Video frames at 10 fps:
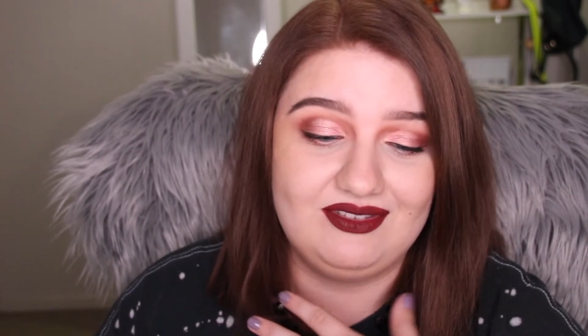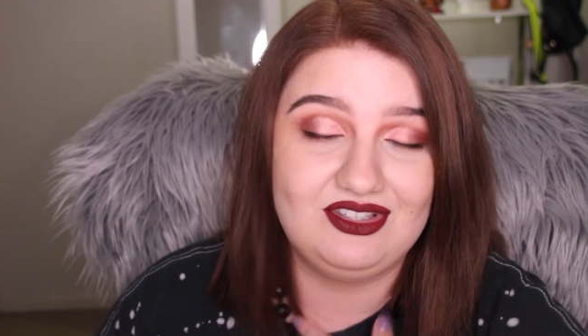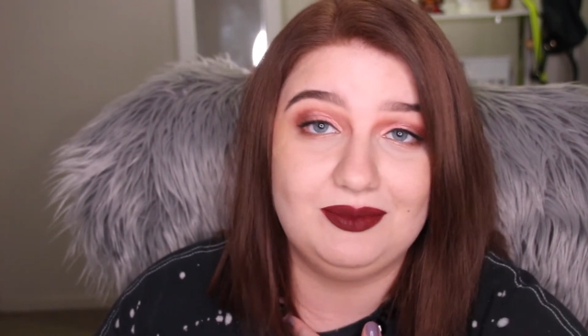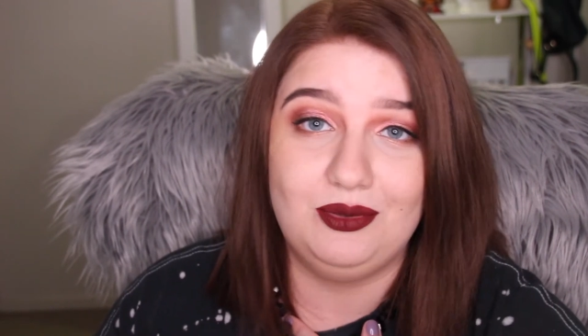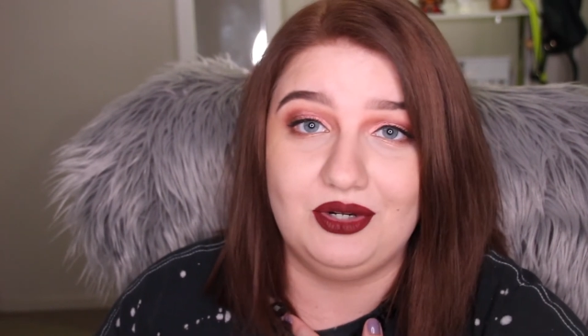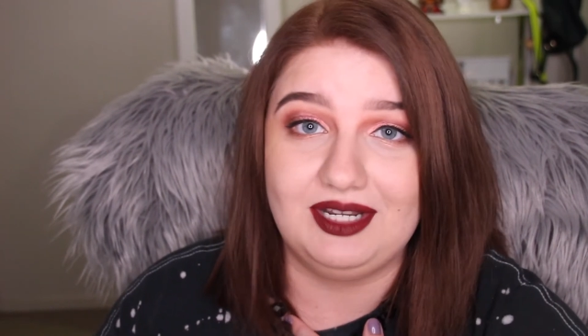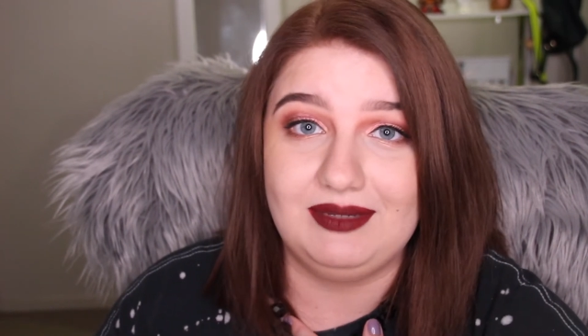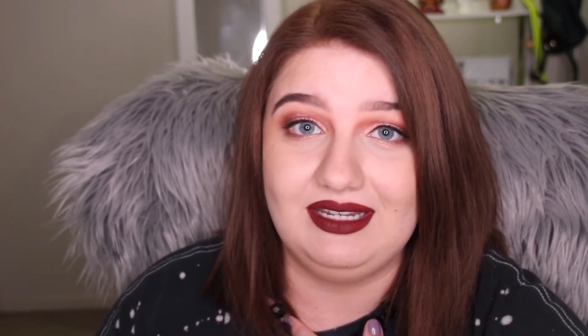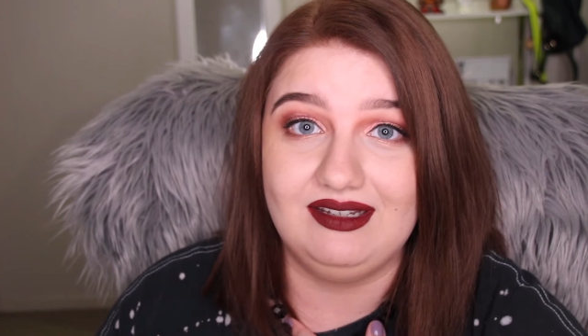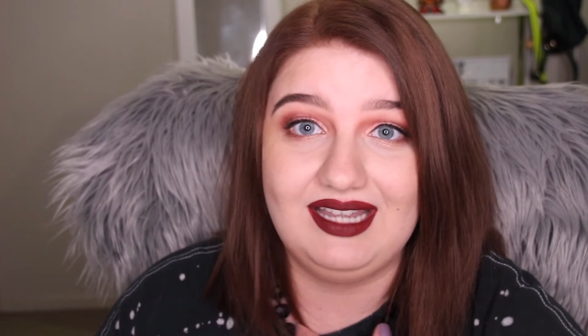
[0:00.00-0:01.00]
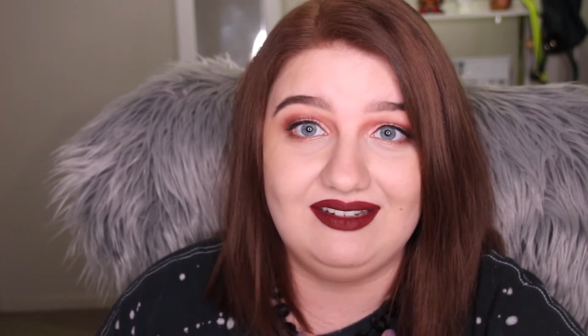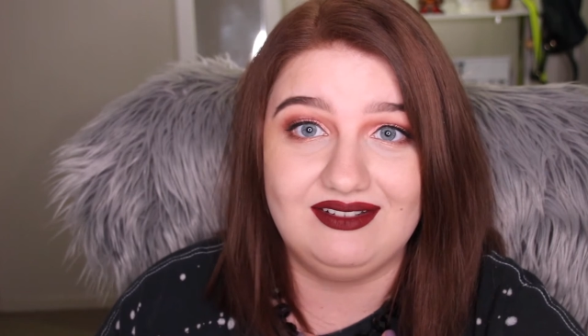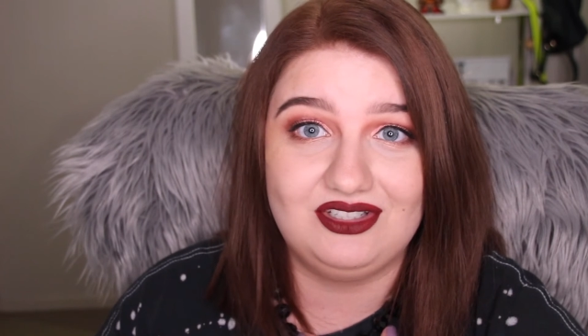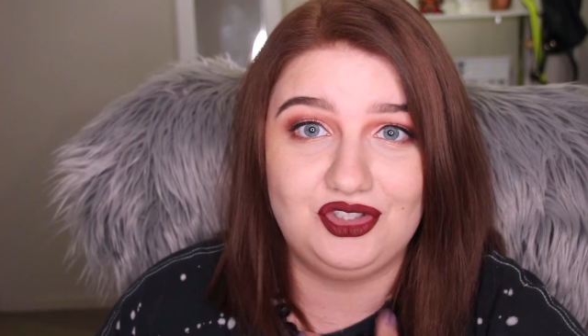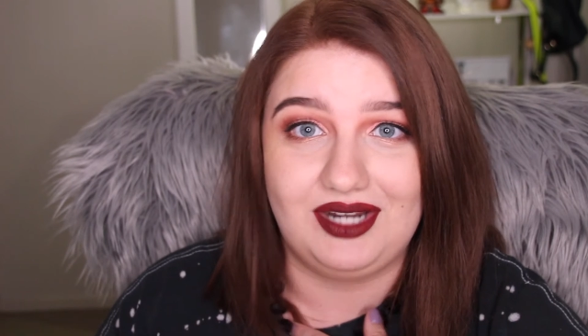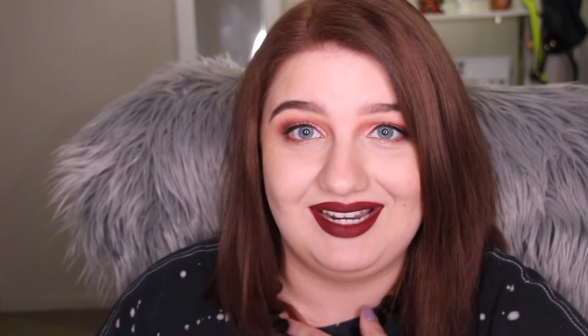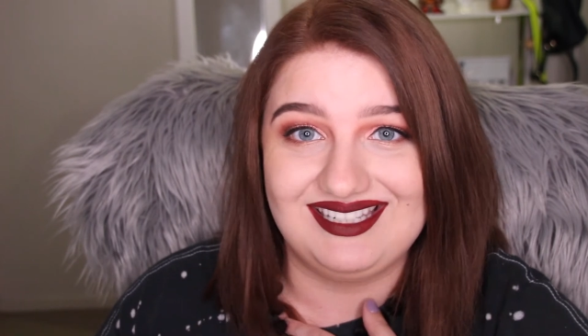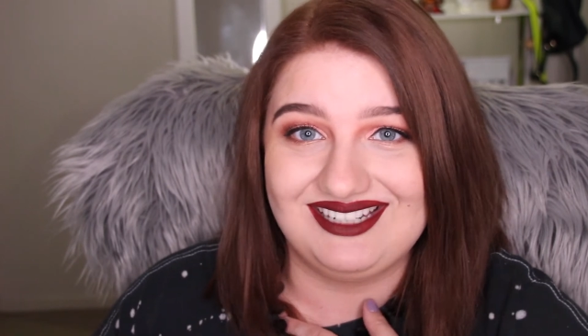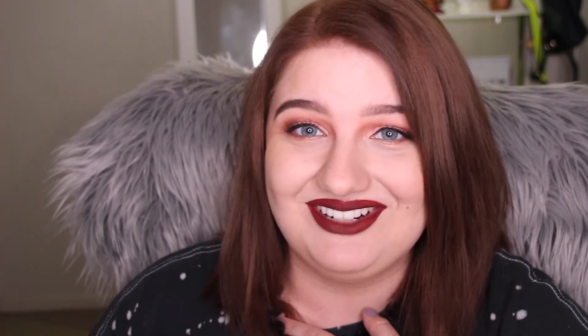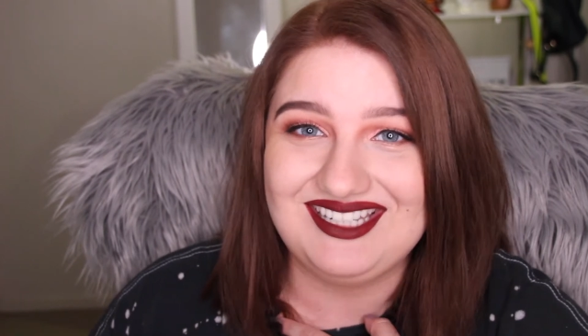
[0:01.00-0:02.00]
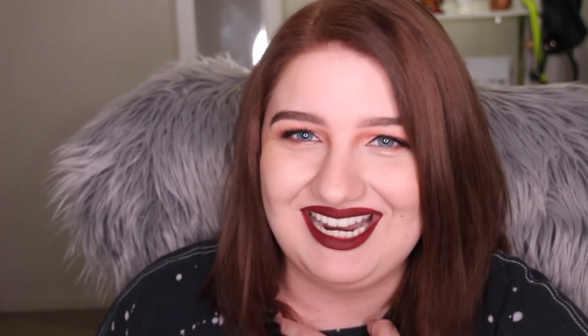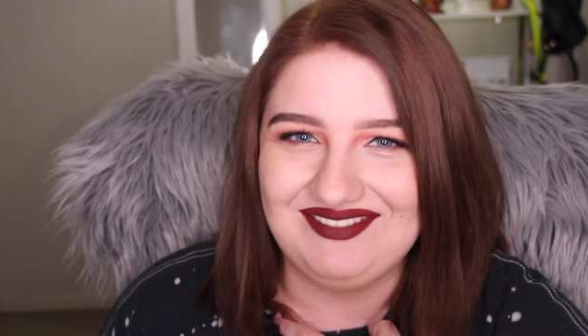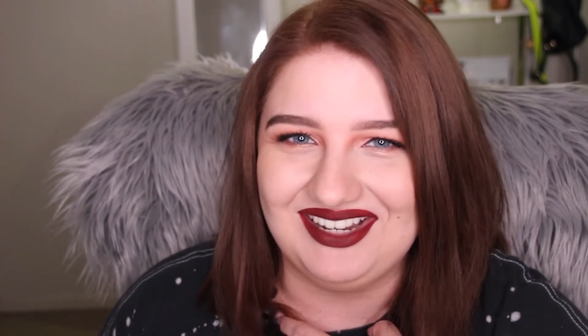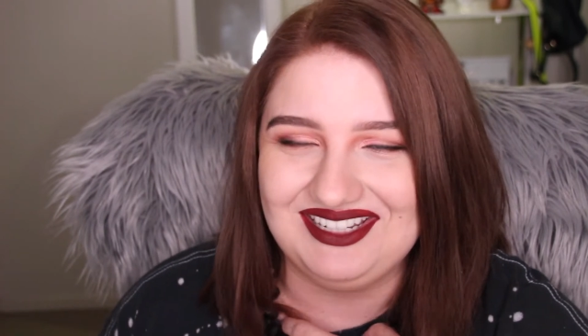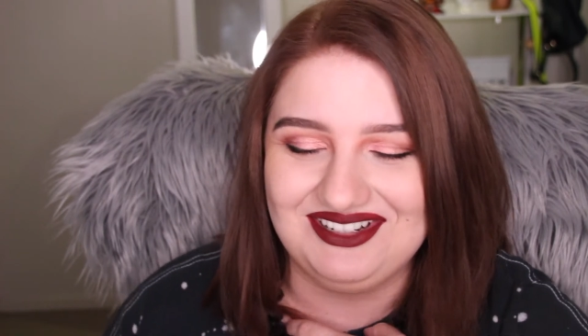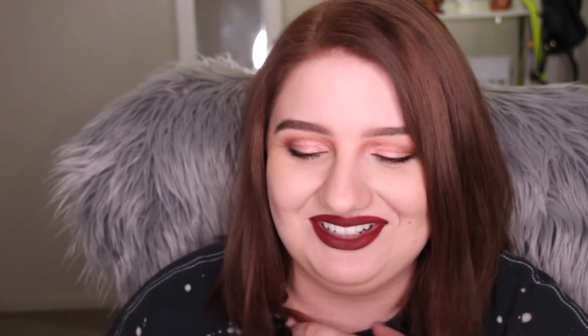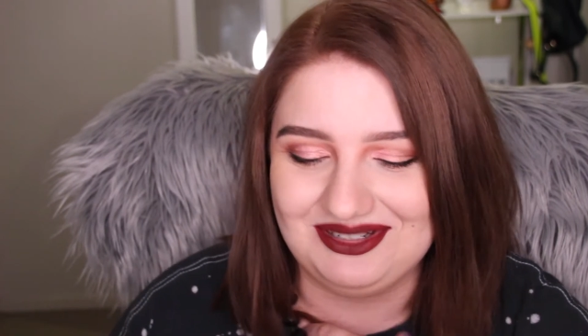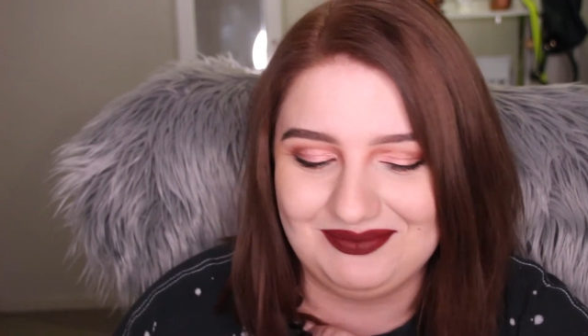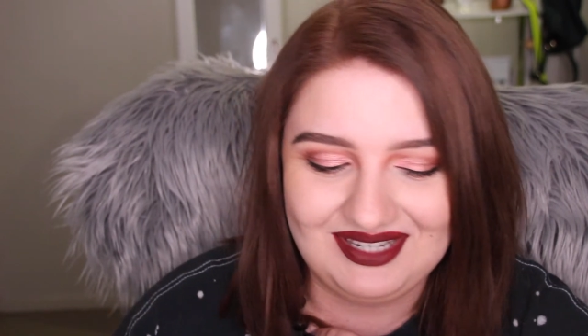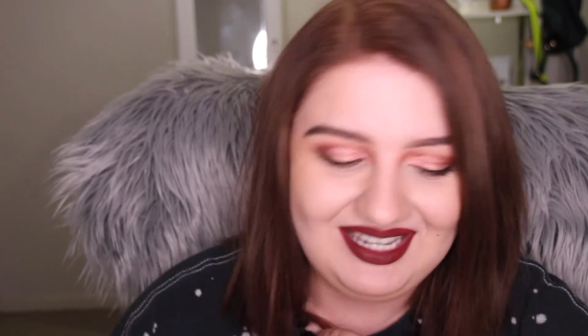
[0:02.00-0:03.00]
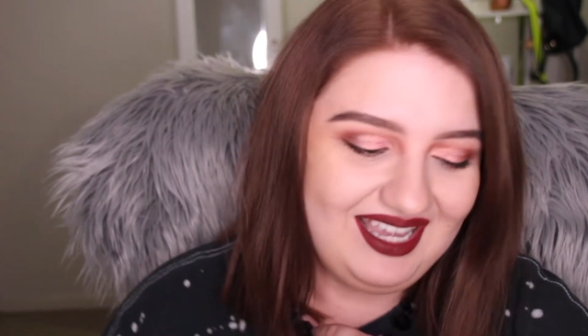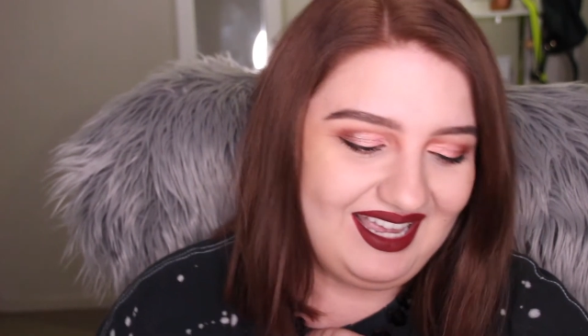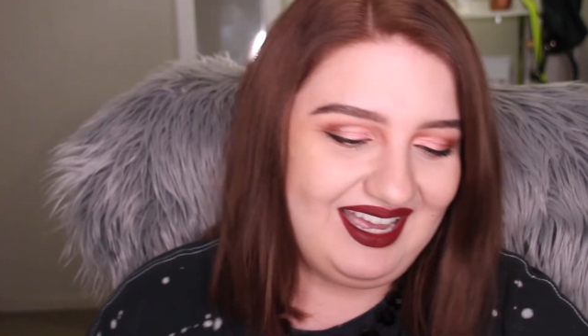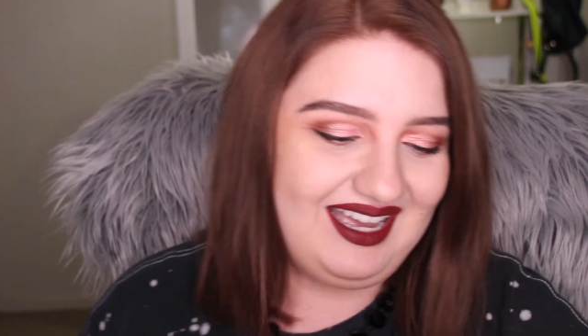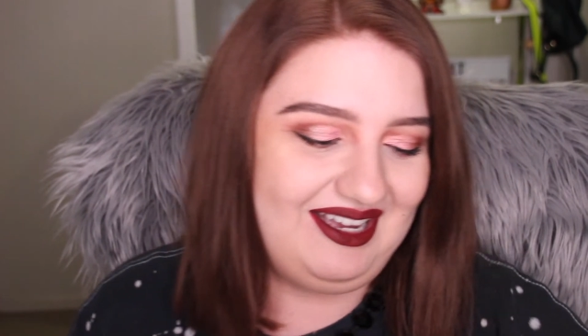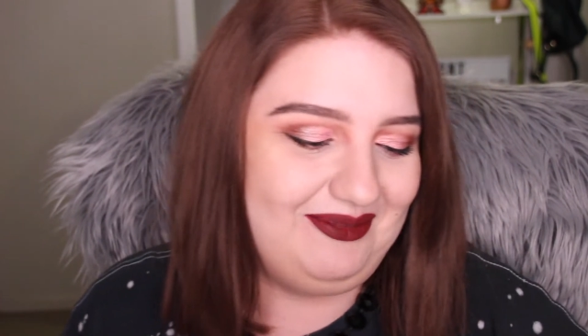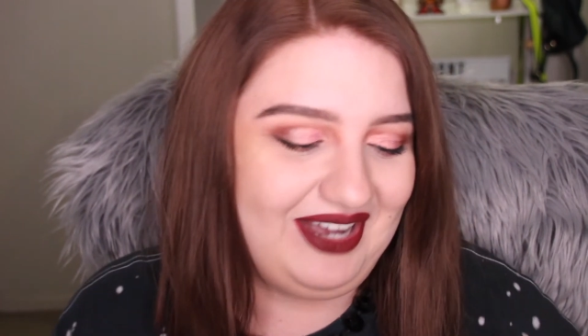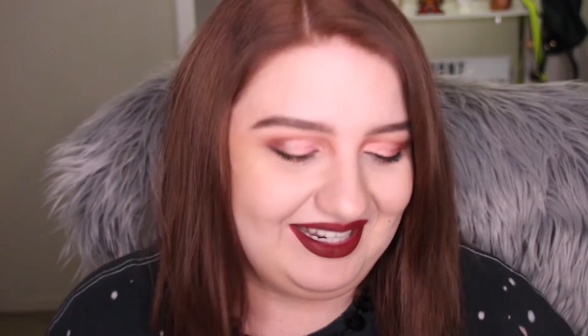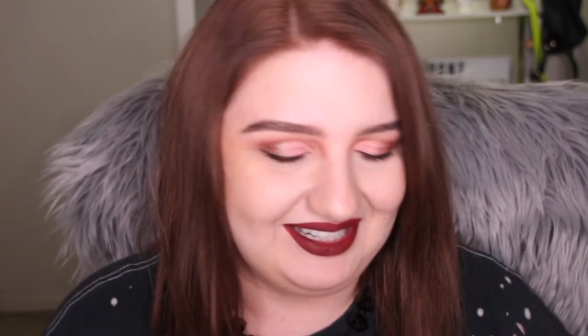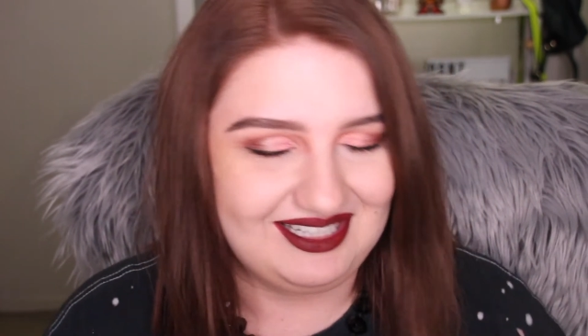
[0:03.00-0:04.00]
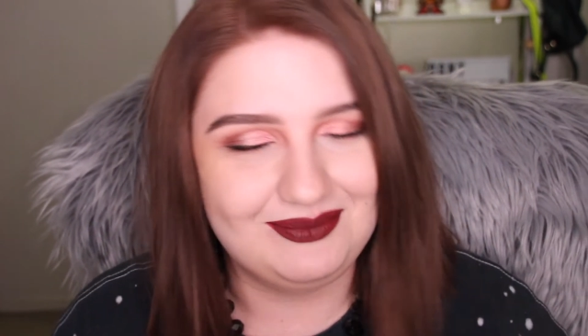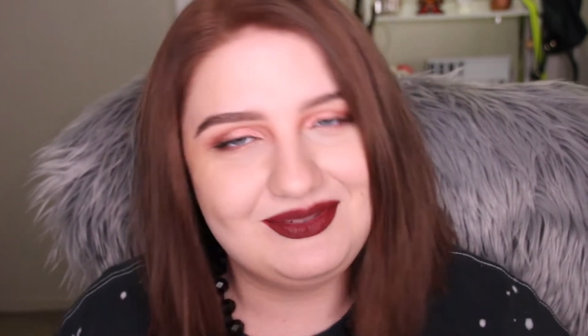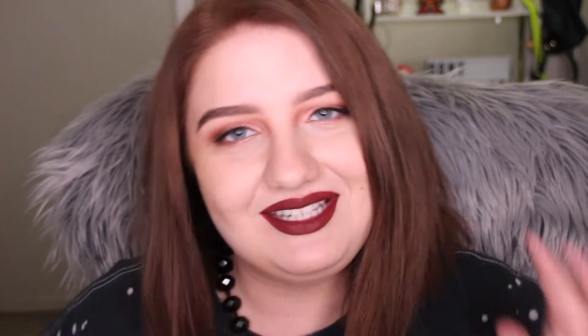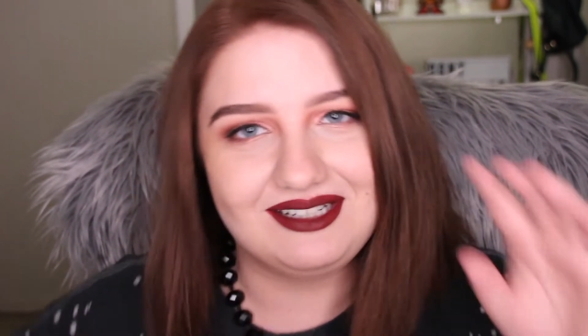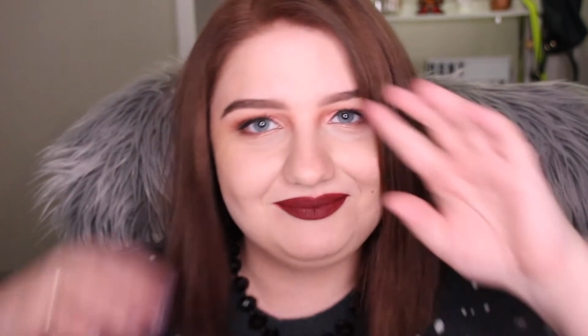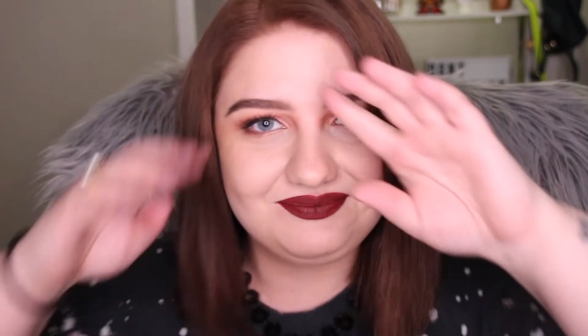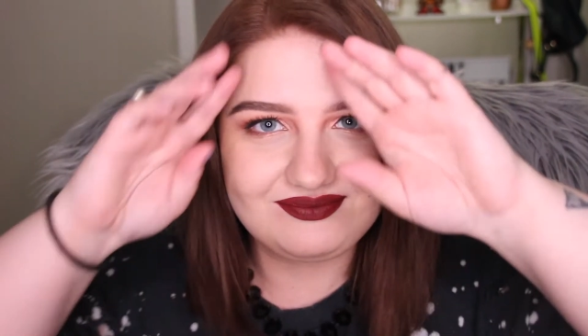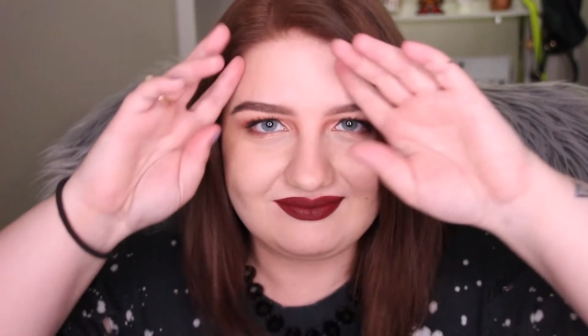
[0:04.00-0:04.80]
supporting me and trying to retain my YouTube partnership. So